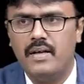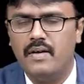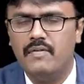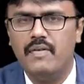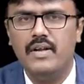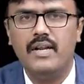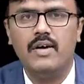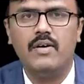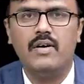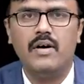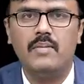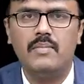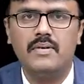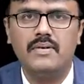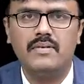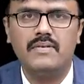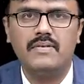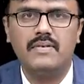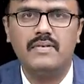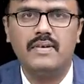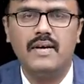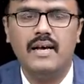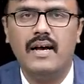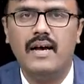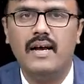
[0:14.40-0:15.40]
Very
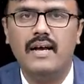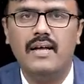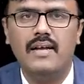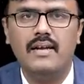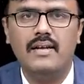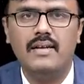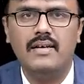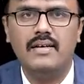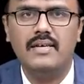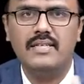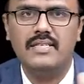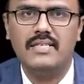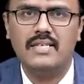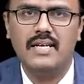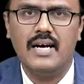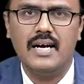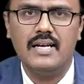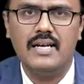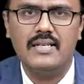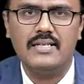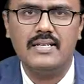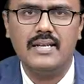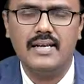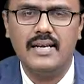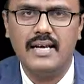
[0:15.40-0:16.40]
common, and it
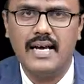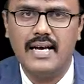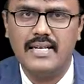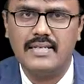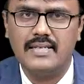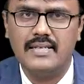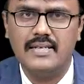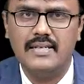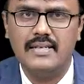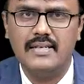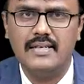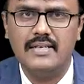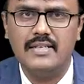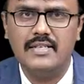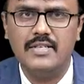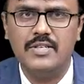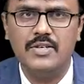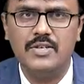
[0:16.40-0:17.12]
starts like gastritis,